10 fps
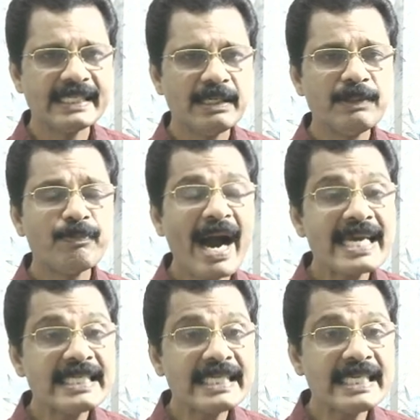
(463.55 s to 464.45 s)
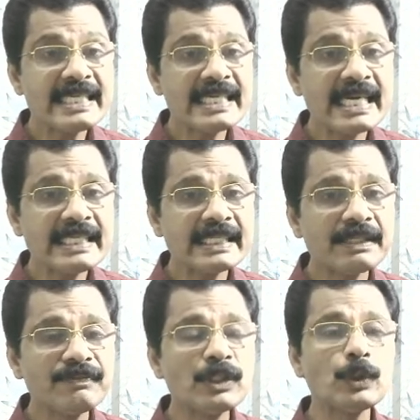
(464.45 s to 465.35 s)
In biseriate
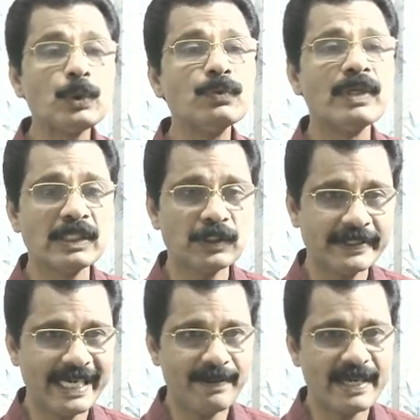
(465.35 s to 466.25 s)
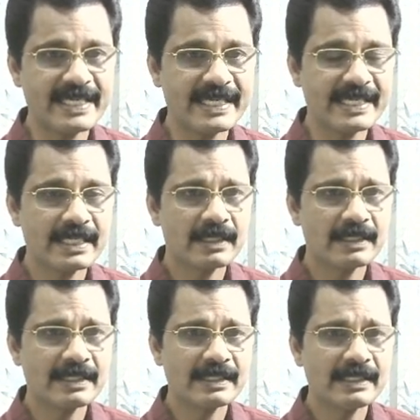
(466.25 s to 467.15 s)
with 2 whorls of stamens.
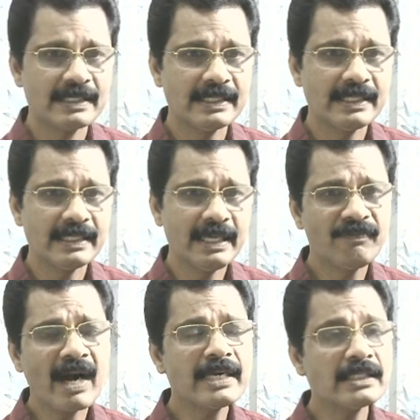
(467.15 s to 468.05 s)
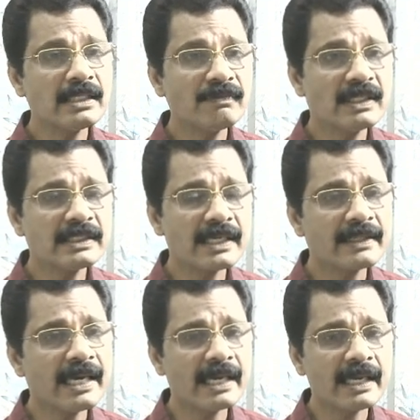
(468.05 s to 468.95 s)
If additional whorls are
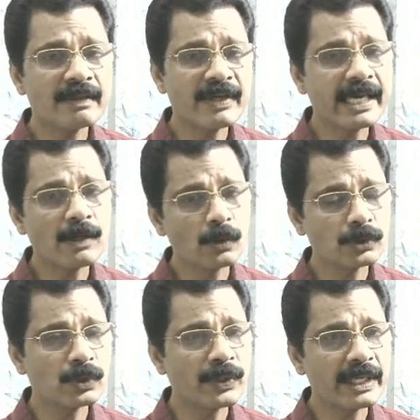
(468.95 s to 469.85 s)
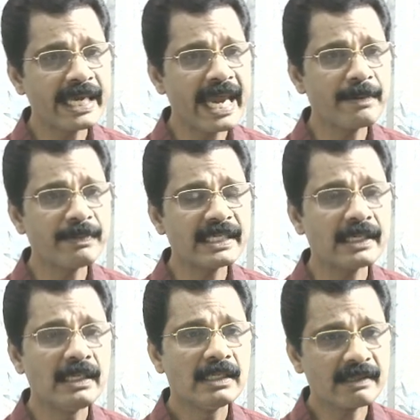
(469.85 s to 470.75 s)
there, we can also name
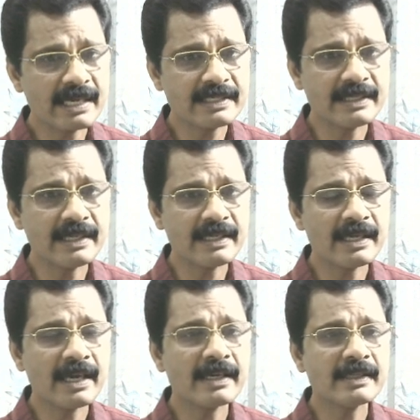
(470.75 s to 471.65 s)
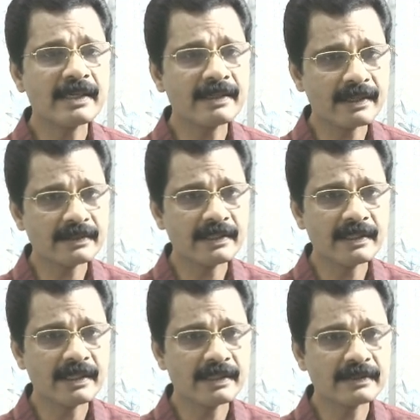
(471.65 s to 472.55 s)
triseriate,
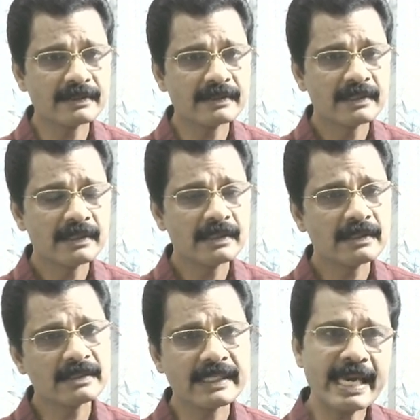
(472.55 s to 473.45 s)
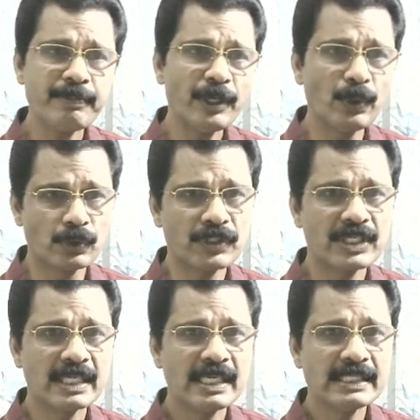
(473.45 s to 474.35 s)
tetraseriate, so can be used.
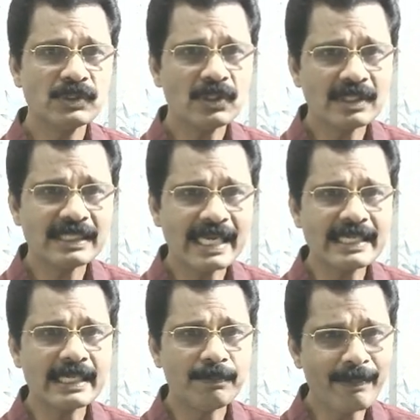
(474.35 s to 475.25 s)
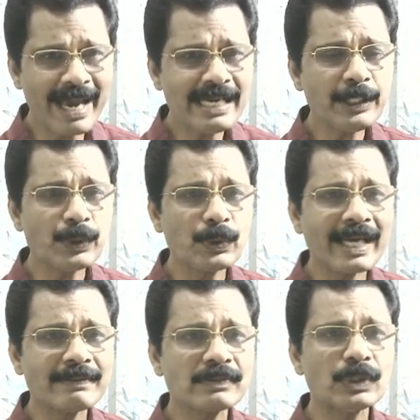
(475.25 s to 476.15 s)
So that mainly 2
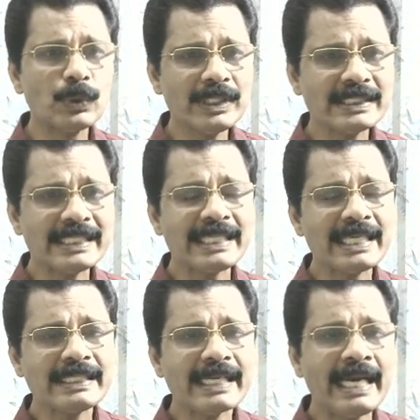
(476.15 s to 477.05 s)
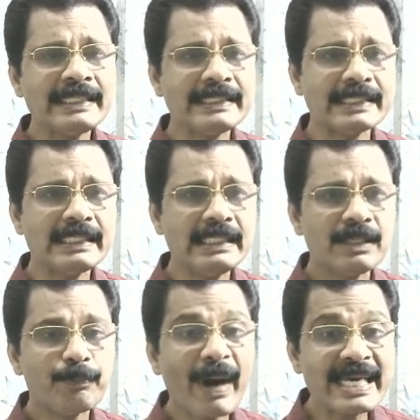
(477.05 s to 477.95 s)
types, uniseriate and
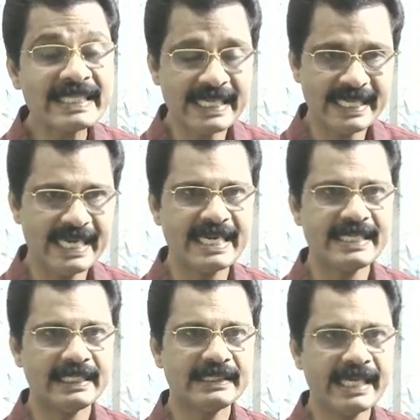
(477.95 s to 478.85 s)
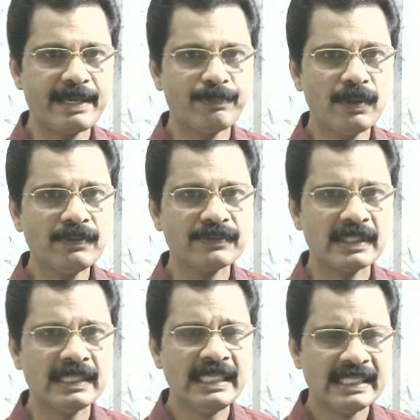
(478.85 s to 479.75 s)
biseriate type
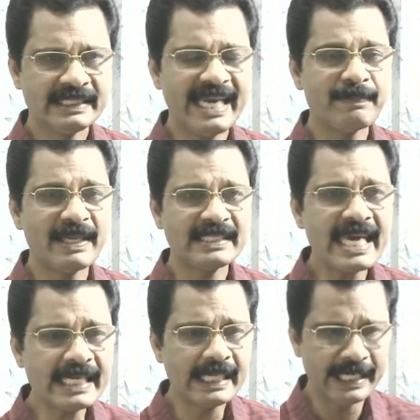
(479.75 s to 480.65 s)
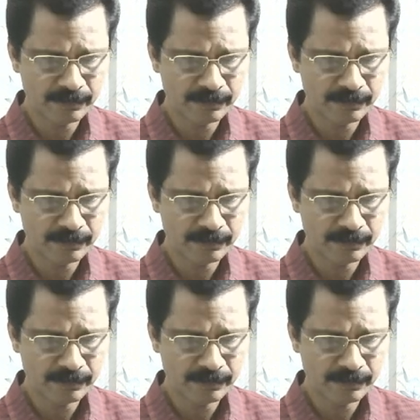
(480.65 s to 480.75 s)
of stamen cycle.